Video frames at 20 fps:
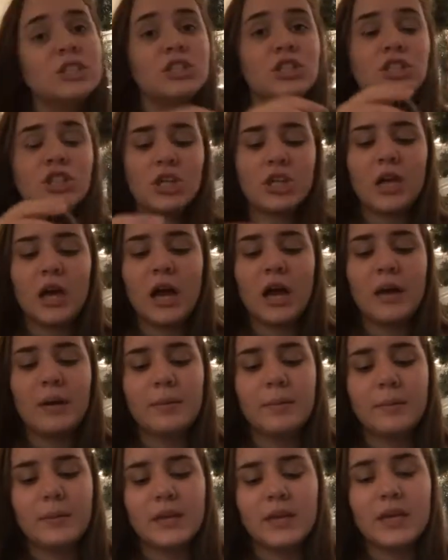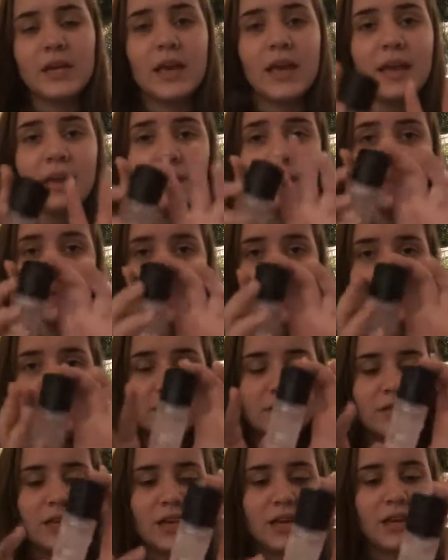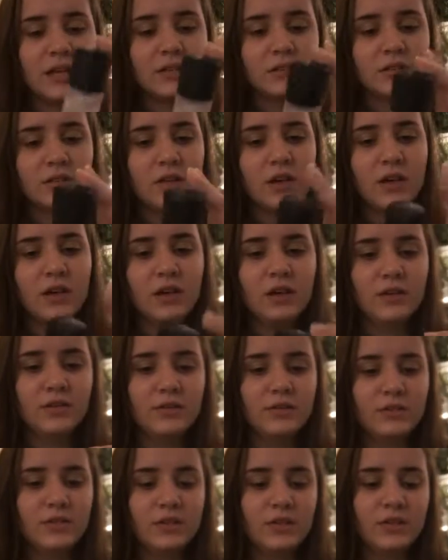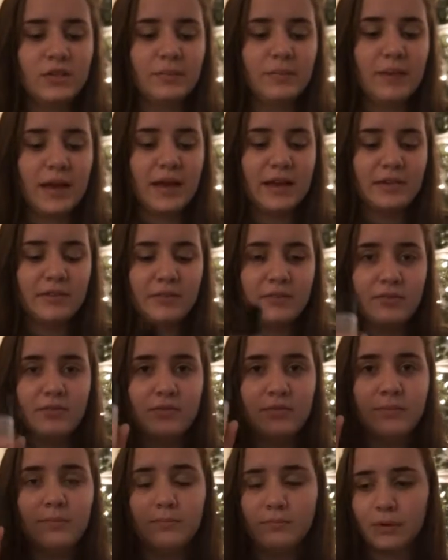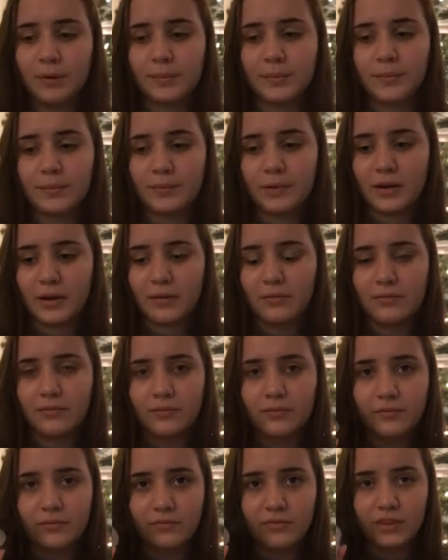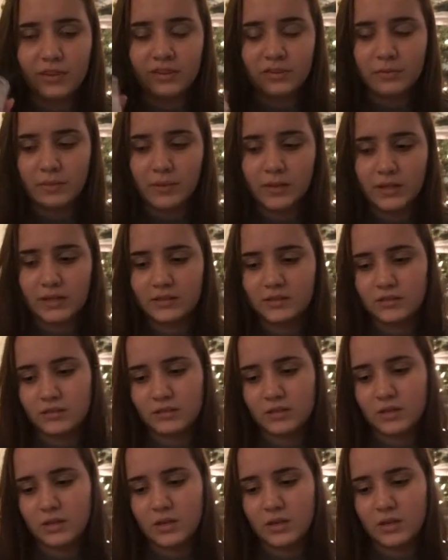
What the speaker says: She got me a mini size of MAC Prep and Prime Fix Plus.